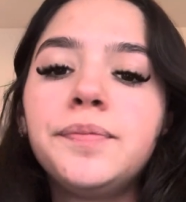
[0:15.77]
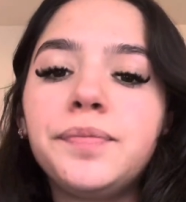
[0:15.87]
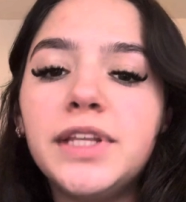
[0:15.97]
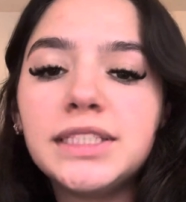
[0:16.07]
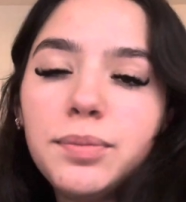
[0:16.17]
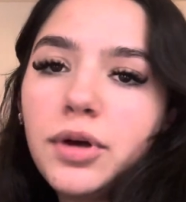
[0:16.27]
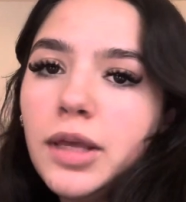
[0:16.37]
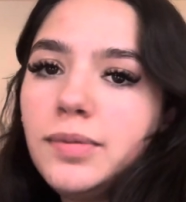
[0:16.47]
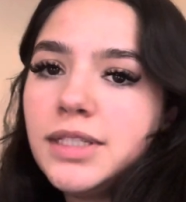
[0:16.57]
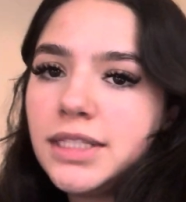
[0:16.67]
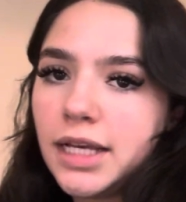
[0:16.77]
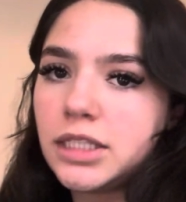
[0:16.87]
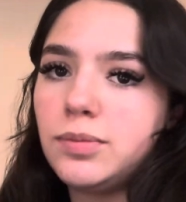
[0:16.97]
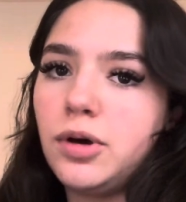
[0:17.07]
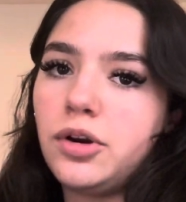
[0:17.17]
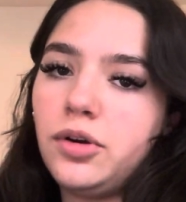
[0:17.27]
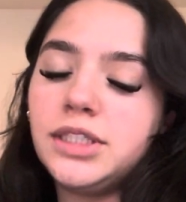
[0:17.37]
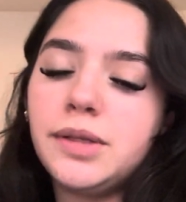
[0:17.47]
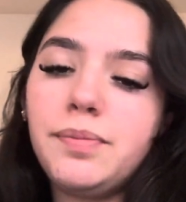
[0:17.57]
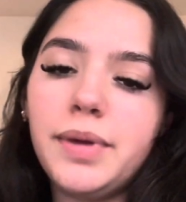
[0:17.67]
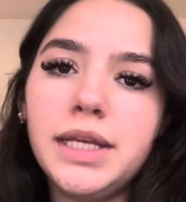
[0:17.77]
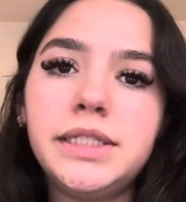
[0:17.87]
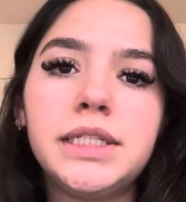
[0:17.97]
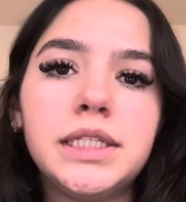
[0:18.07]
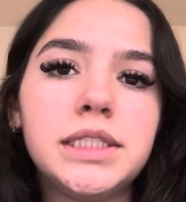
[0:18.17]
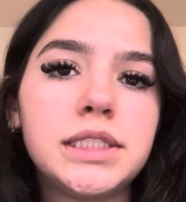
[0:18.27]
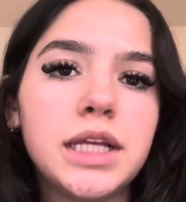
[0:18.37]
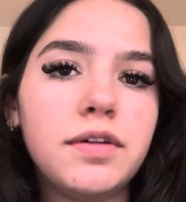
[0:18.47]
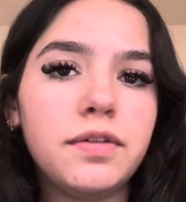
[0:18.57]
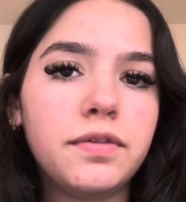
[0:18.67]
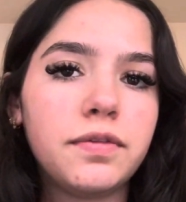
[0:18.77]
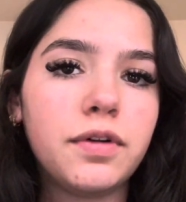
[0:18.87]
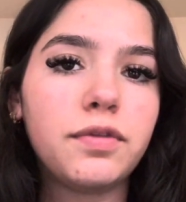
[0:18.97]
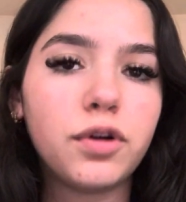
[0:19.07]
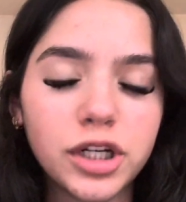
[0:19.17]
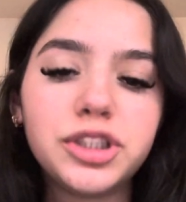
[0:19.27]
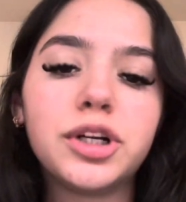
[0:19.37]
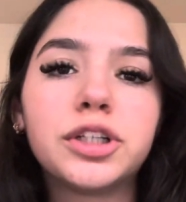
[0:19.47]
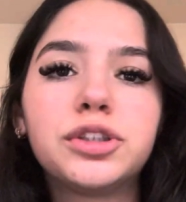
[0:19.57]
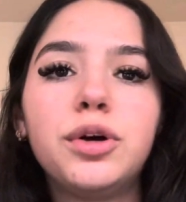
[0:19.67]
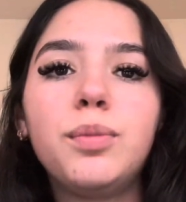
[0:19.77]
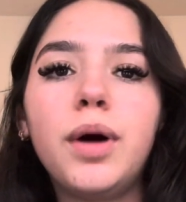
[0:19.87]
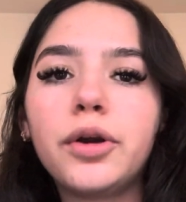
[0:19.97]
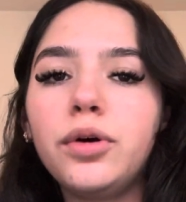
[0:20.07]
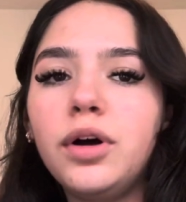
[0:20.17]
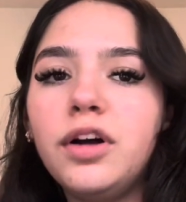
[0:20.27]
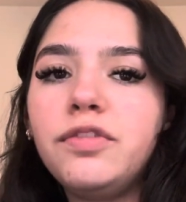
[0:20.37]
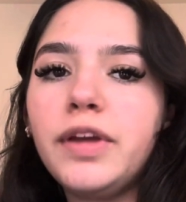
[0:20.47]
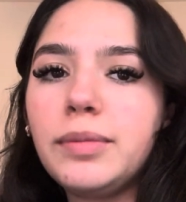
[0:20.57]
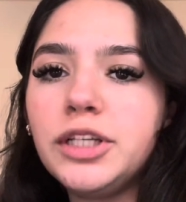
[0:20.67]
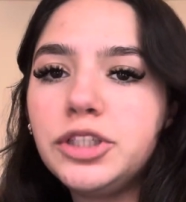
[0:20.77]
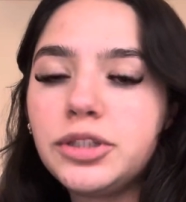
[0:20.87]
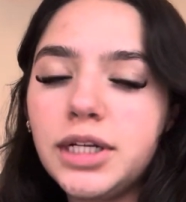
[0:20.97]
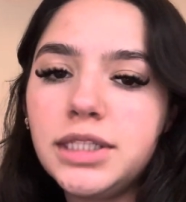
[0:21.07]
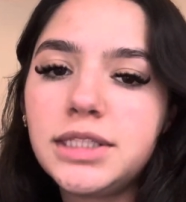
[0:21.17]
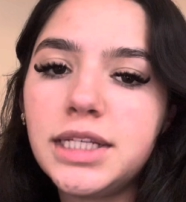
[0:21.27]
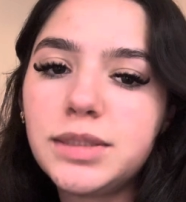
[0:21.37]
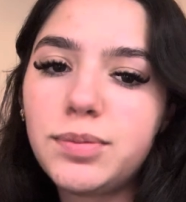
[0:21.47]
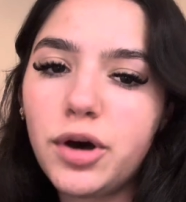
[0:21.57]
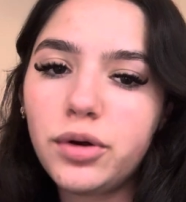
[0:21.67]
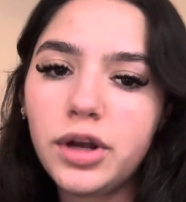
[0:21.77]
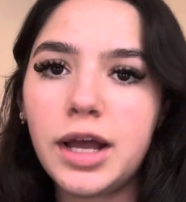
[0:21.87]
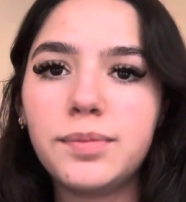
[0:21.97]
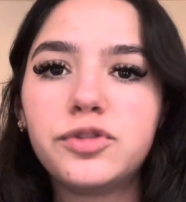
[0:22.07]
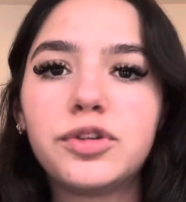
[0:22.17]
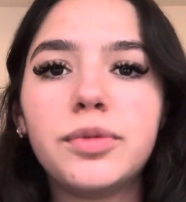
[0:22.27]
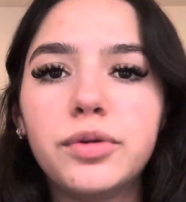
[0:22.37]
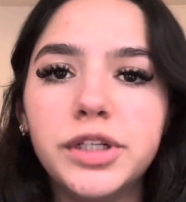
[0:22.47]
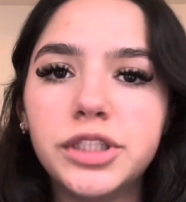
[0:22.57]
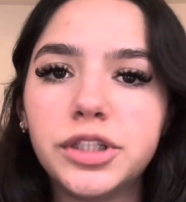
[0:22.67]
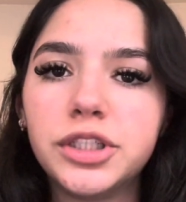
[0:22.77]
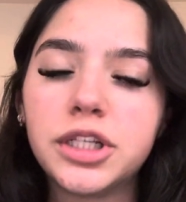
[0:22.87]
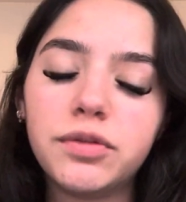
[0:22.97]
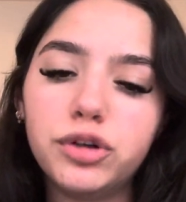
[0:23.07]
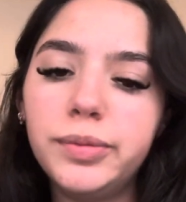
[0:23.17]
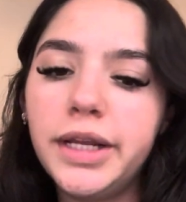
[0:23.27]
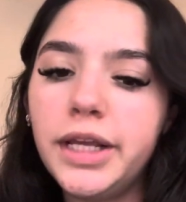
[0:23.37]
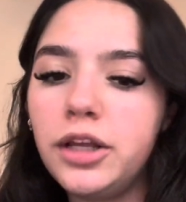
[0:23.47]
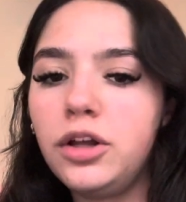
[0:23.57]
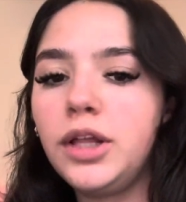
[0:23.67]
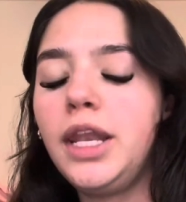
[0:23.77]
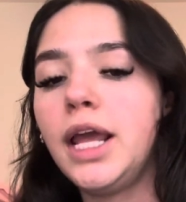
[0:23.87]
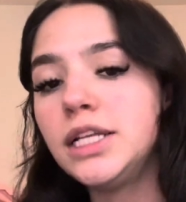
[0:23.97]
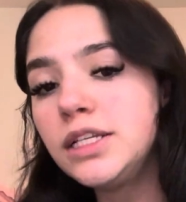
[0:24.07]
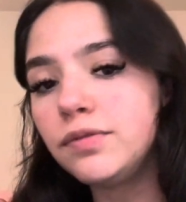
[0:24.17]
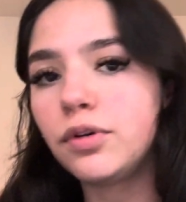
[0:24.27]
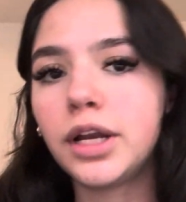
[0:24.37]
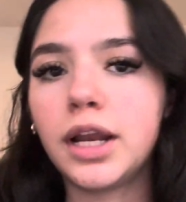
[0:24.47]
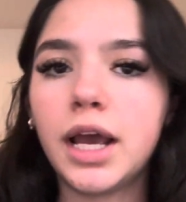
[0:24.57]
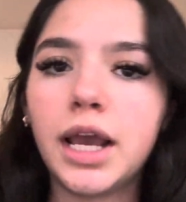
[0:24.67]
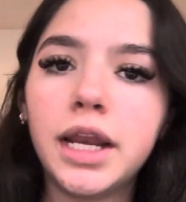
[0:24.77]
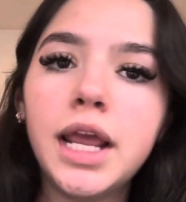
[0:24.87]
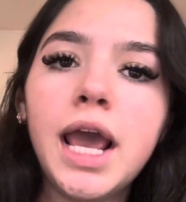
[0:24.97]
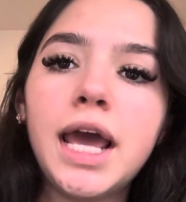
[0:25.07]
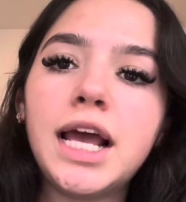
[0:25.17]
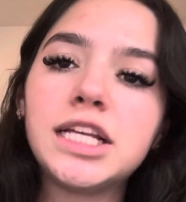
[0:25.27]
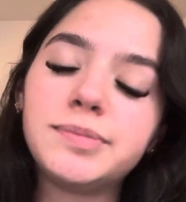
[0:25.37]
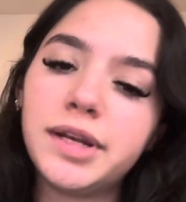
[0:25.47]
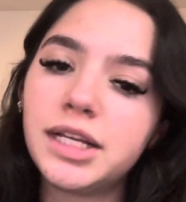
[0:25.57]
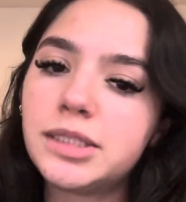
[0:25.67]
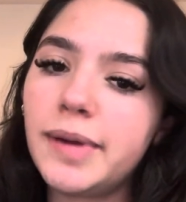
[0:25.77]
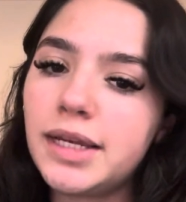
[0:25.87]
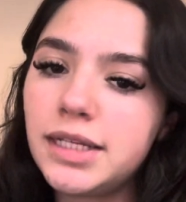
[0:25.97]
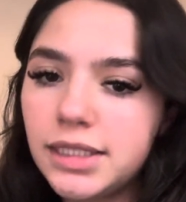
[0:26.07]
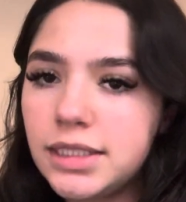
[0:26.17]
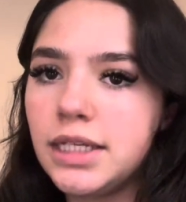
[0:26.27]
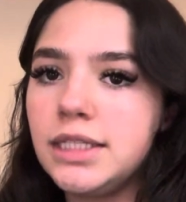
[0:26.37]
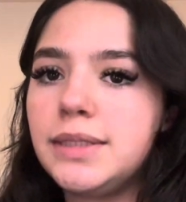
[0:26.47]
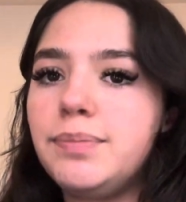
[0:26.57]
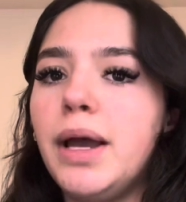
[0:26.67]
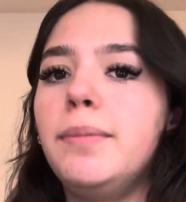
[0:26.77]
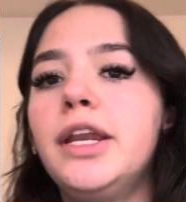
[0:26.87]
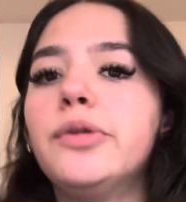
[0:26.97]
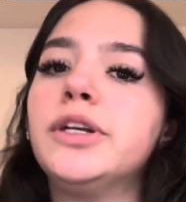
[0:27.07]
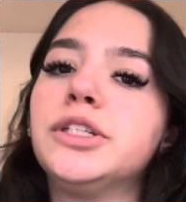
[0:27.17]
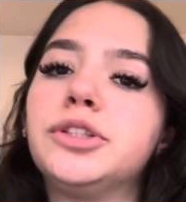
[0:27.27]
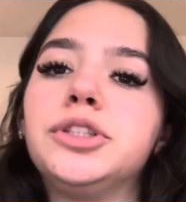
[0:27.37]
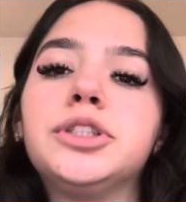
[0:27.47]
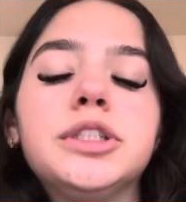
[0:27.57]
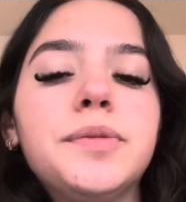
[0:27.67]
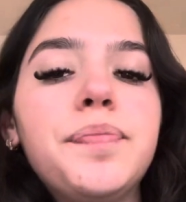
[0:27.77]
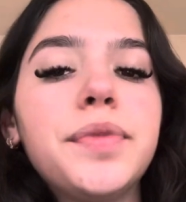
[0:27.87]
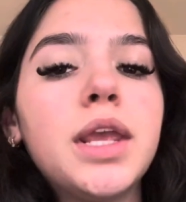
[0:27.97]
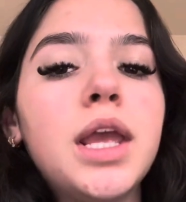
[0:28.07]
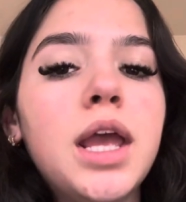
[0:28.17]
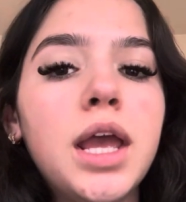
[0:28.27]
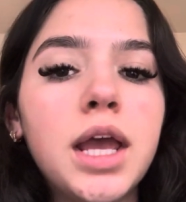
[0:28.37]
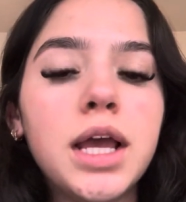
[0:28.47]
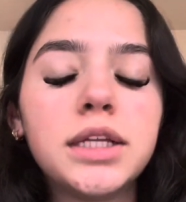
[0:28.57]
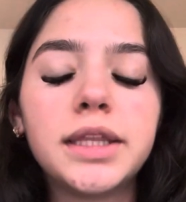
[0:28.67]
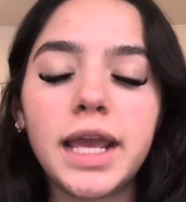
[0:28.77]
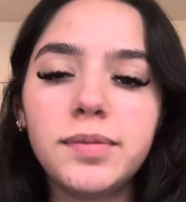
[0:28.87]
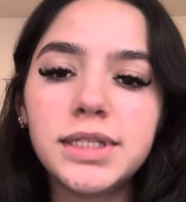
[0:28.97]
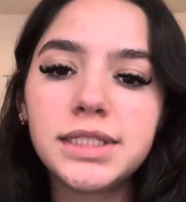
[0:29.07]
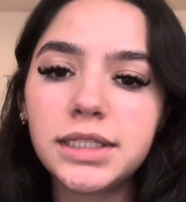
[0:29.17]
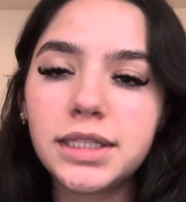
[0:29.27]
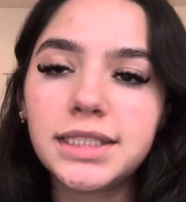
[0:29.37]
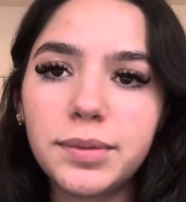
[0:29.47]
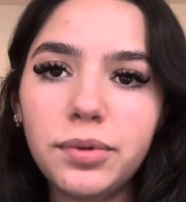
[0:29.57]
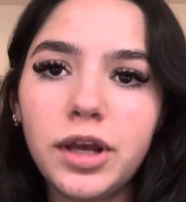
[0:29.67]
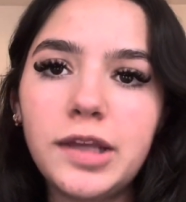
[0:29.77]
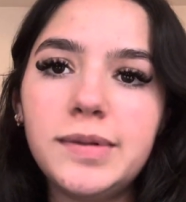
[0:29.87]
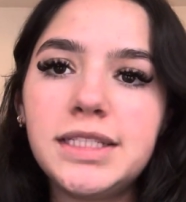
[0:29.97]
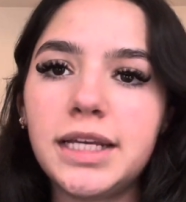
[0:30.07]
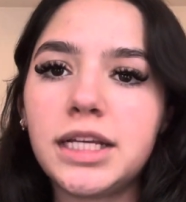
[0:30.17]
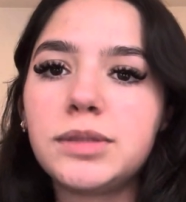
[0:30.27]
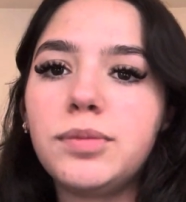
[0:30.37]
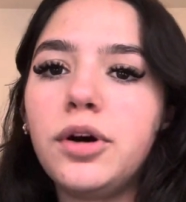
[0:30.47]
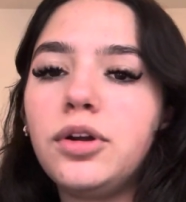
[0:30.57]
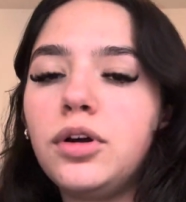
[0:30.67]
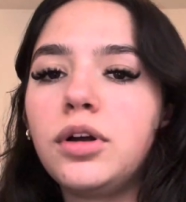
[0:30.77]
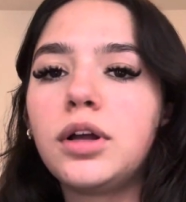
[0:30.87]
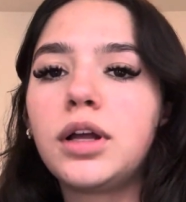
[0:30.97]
The simple ABCX model is the basis for a structural model of family stress. This model comes from the research of Reuben Hill in 1949 and has been expanded since by many researchers. The simple ABCX model